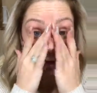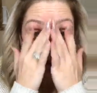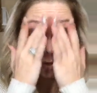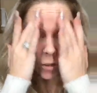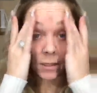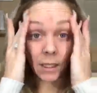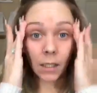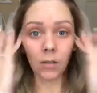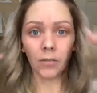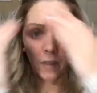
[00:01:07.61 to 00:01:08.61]
So just get
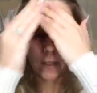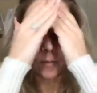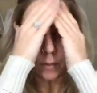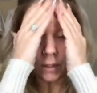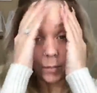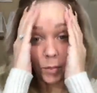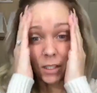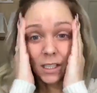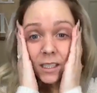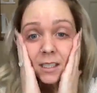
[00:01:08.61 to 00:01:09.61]
your face really
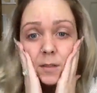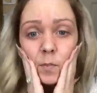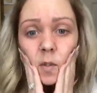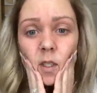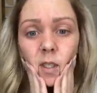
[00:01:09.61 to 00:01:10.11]
primed.